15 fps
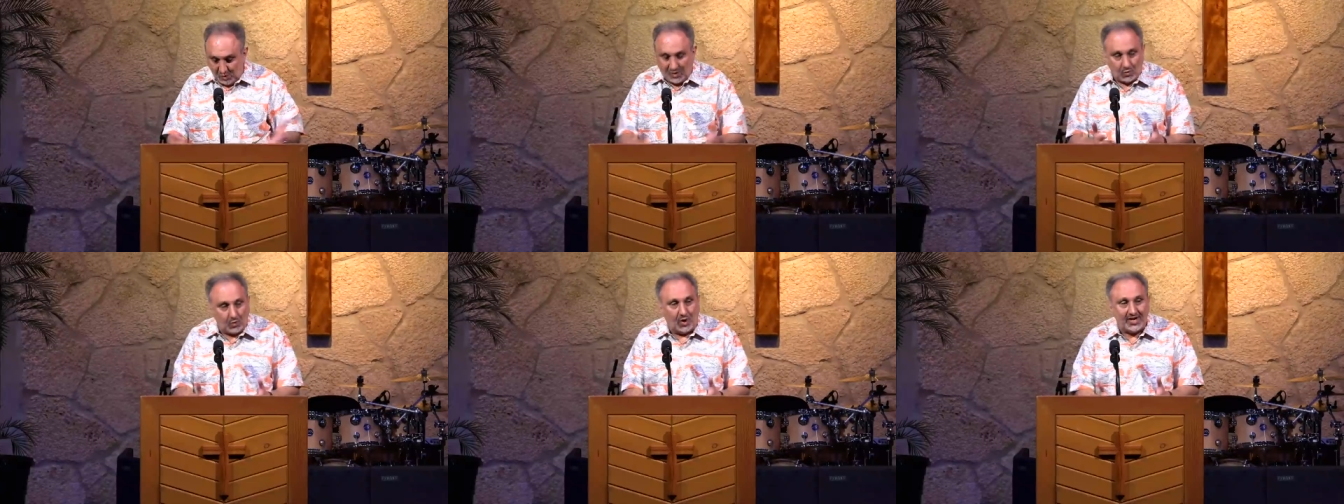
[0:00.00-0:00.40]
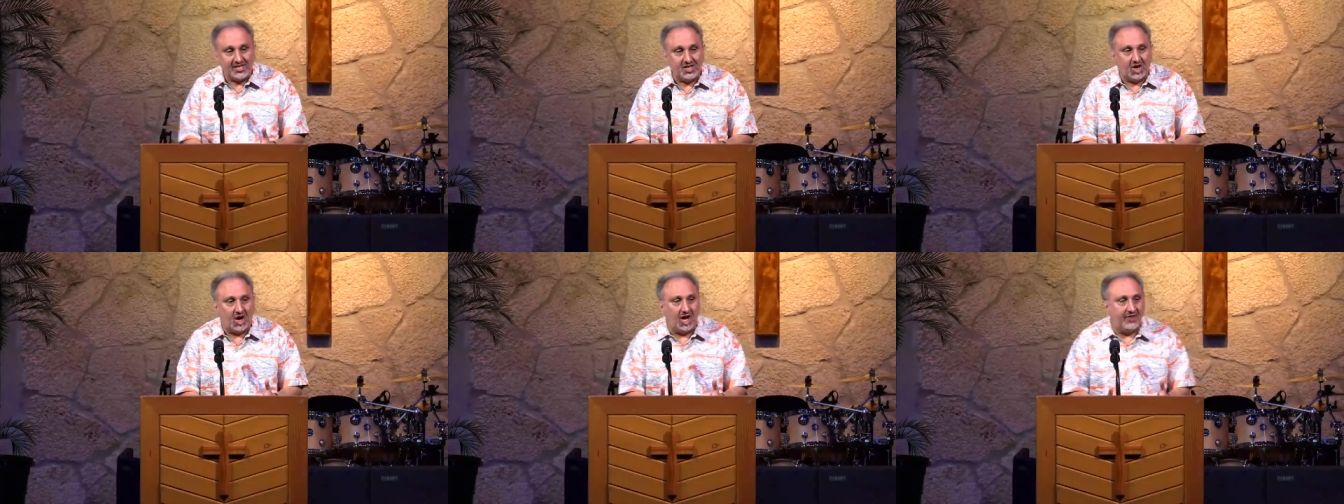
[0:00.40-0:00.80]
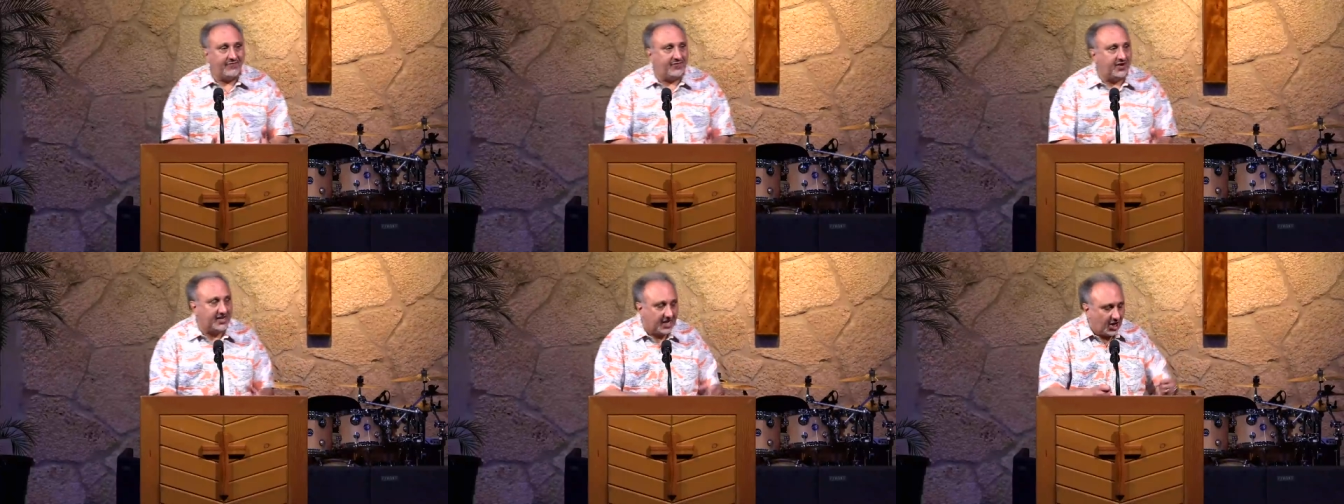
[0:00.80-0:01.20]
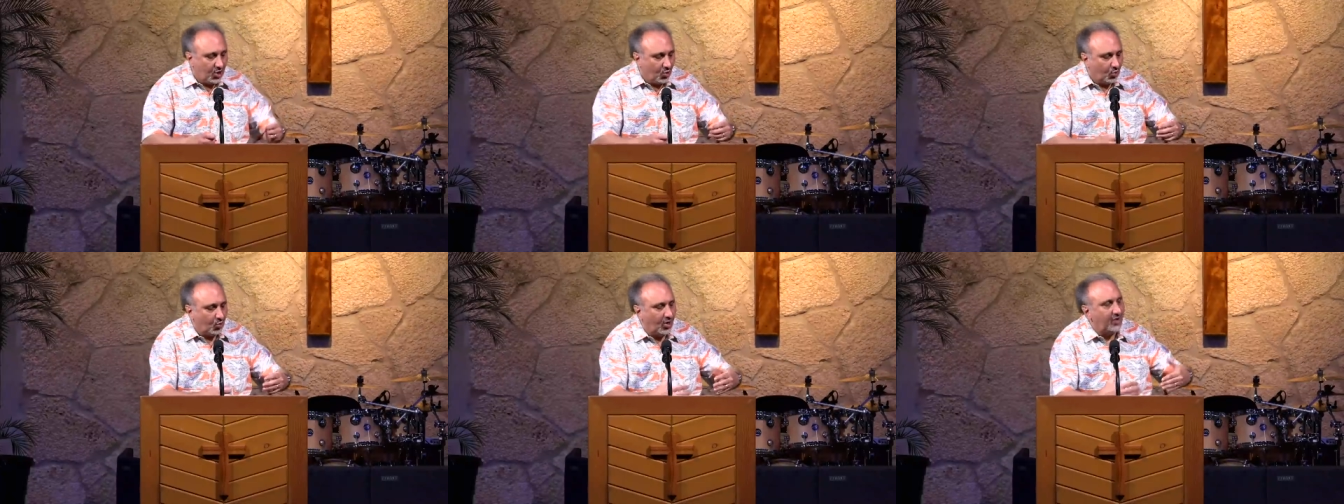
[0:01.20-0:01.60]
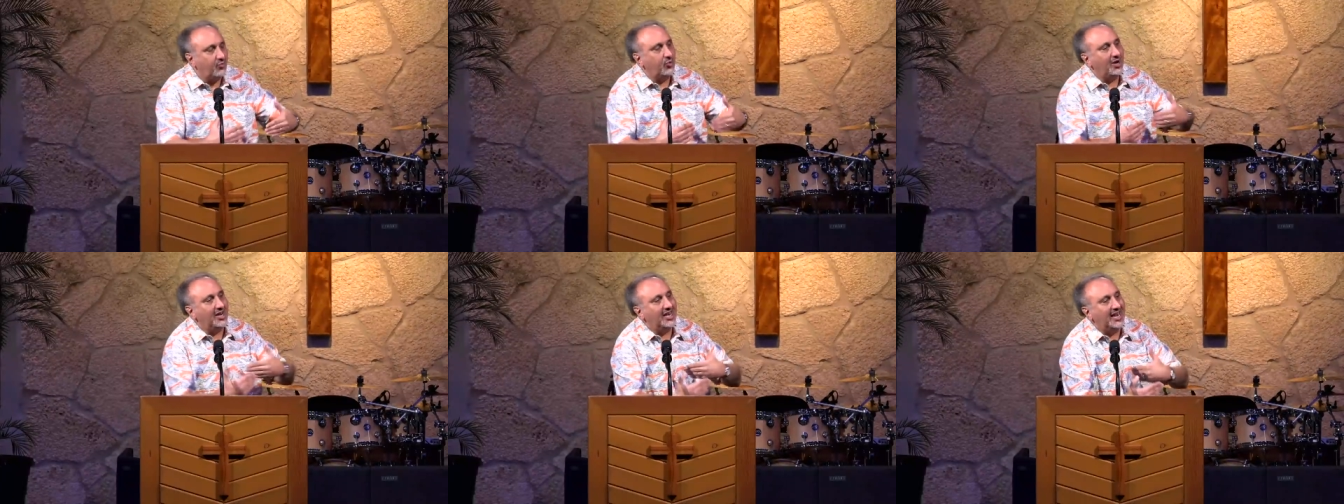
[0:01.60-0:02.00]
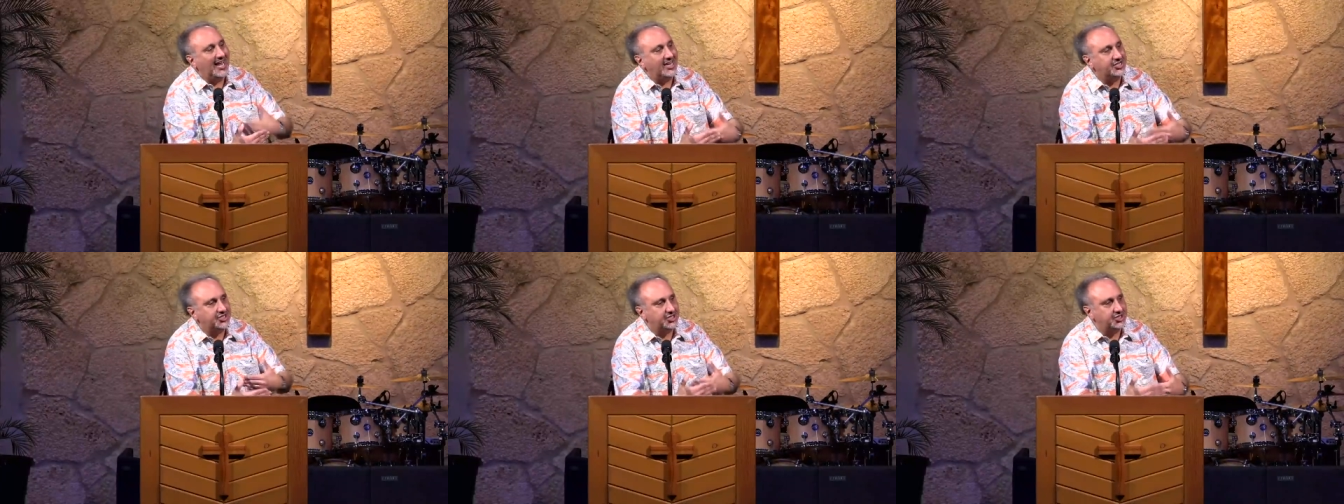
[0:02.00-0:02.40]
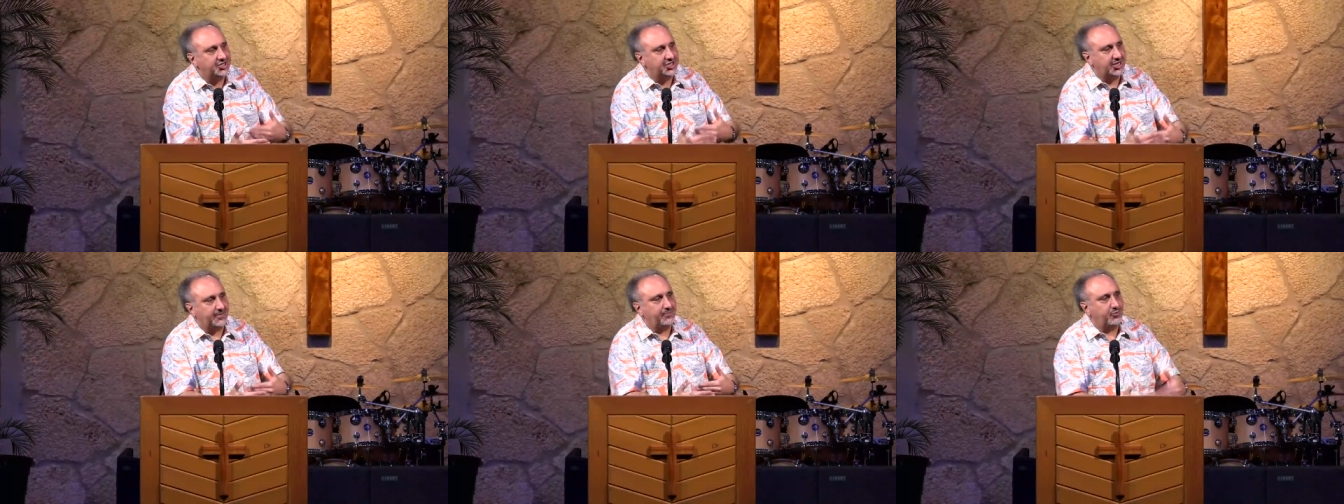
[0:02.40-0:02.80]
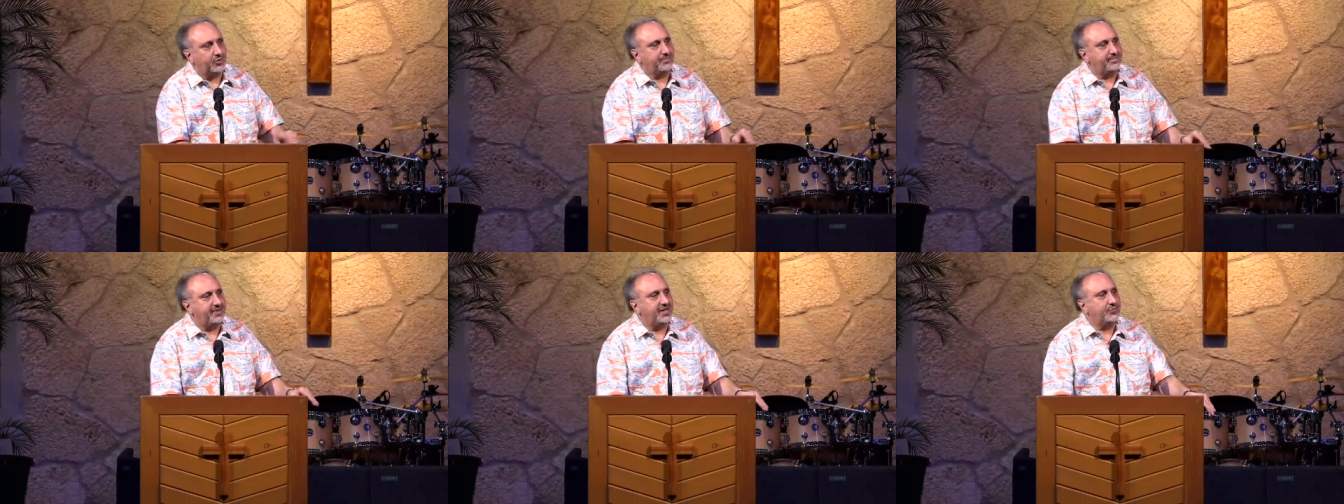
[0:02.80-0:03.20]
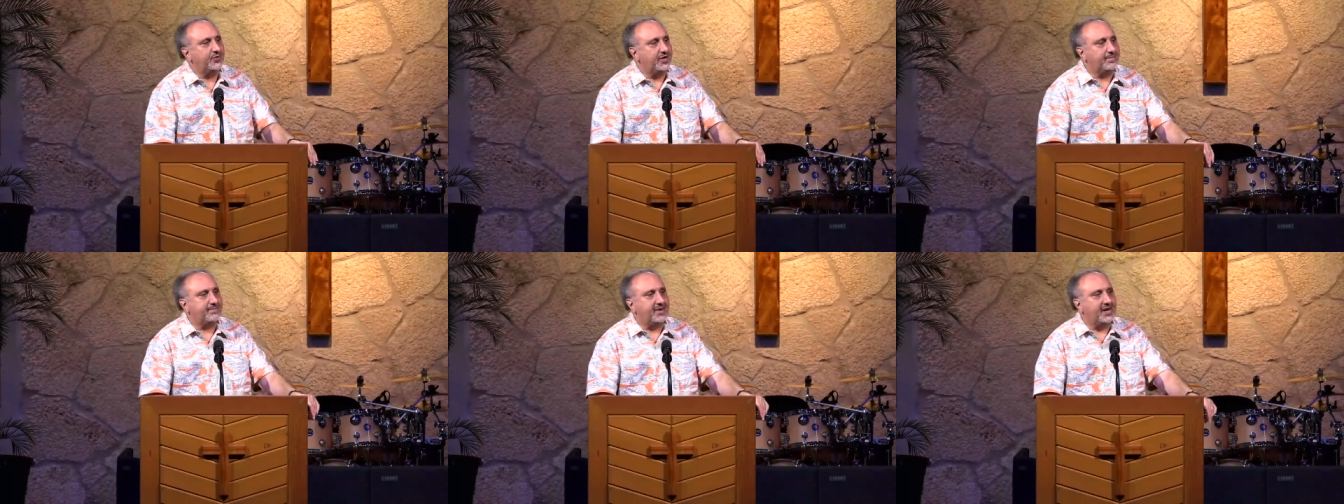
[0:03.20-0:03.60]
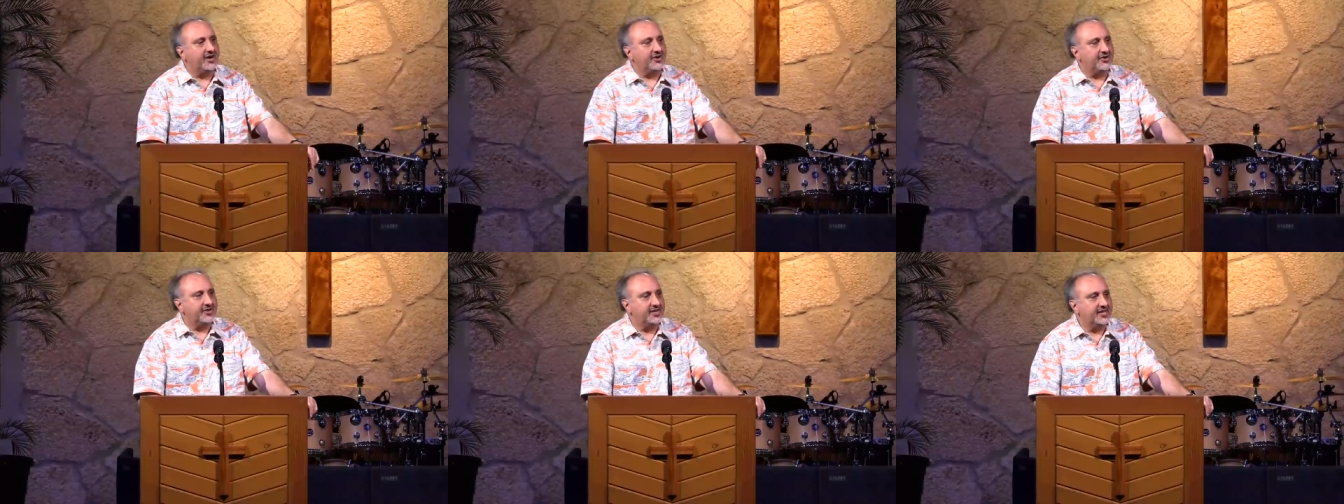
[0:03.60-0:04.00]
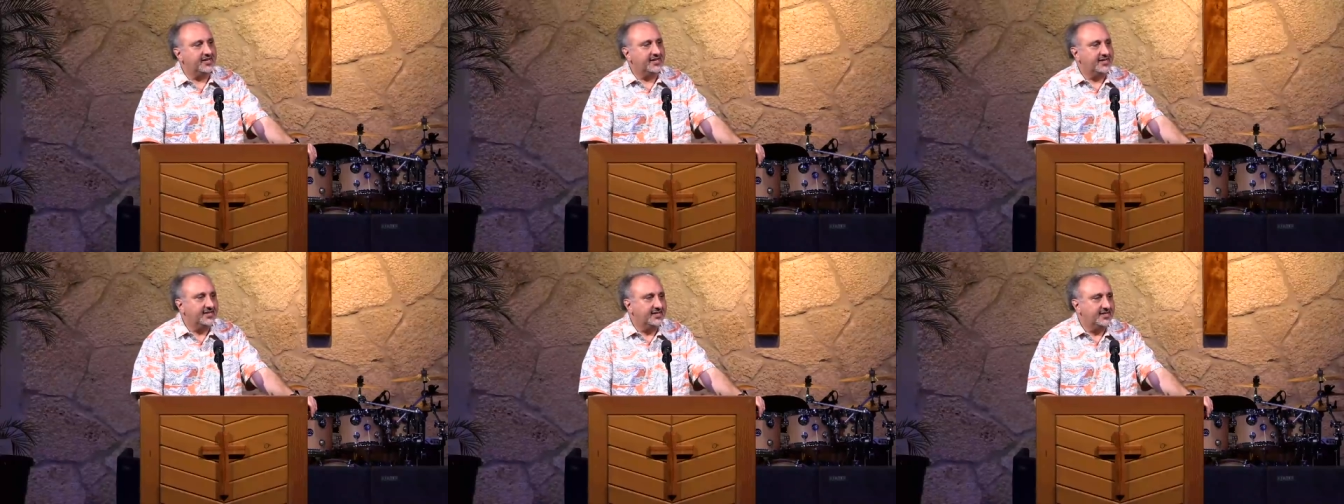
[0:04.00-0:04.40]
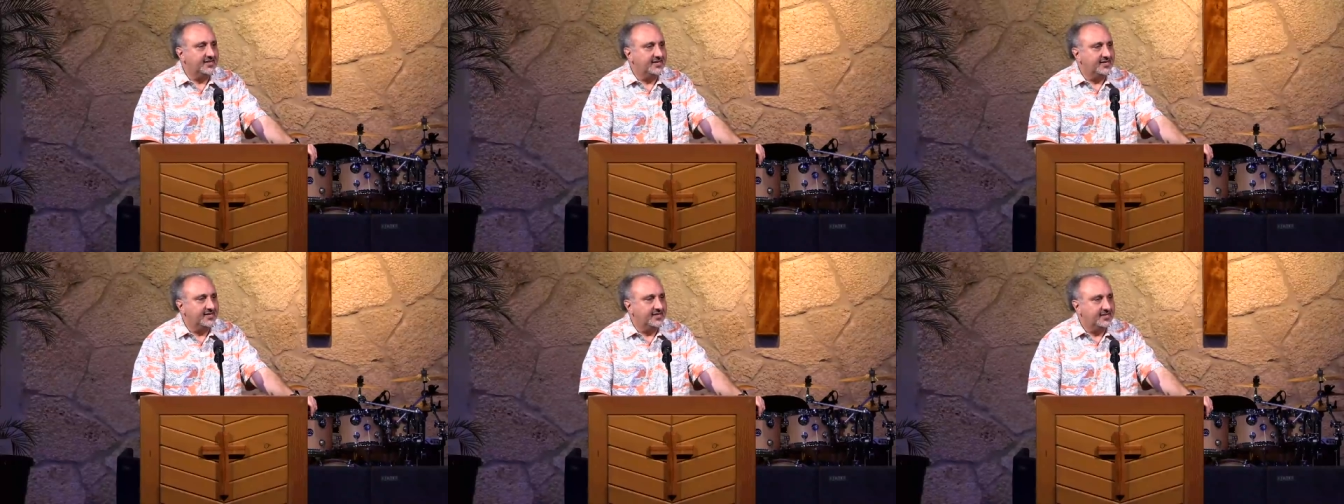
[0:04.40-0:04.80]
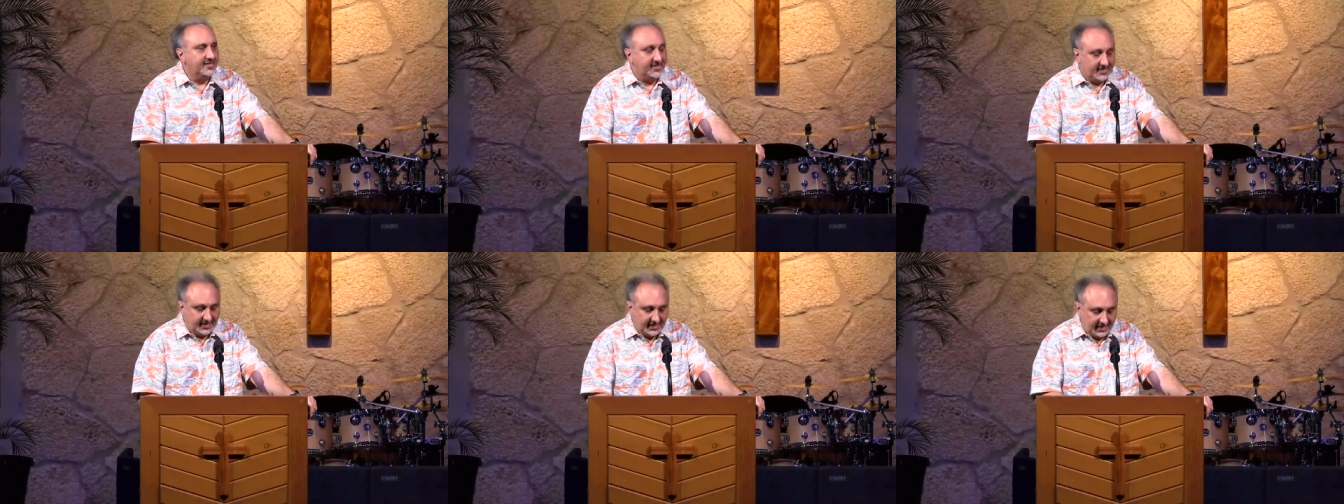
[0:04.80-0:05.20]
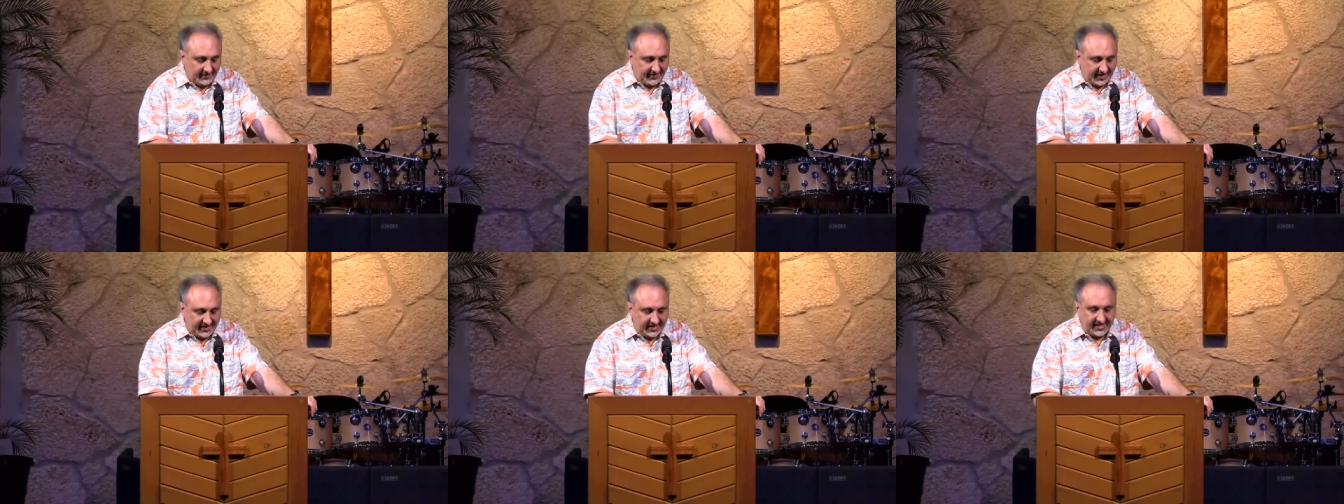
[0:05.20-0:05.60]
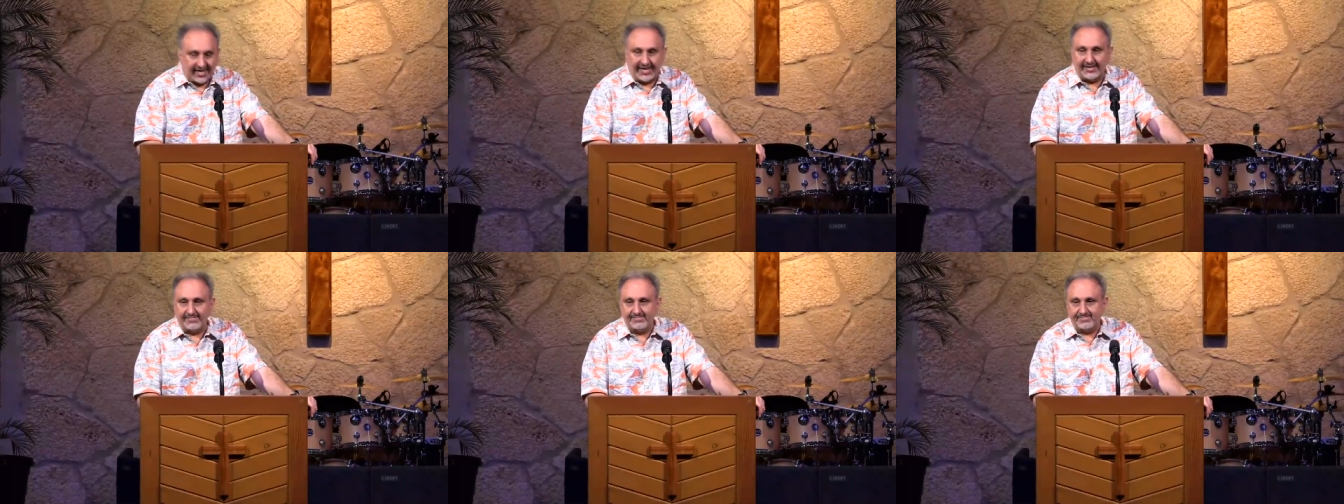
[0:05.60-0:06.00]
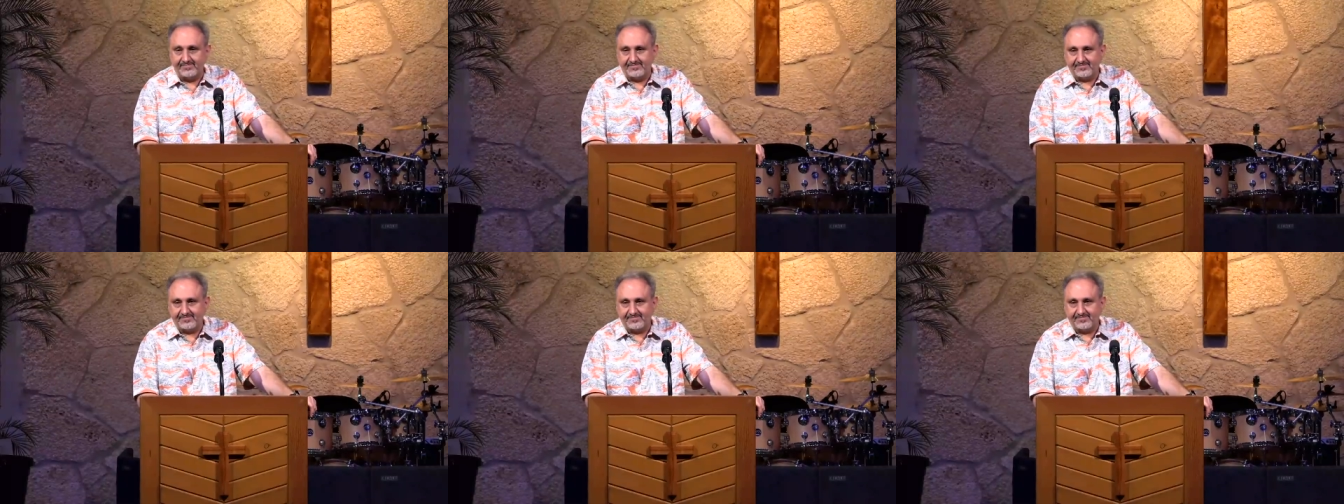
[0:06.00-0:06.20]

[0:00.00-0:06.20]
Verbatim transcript: What, what conflict, what relationship would be repaired if I did that?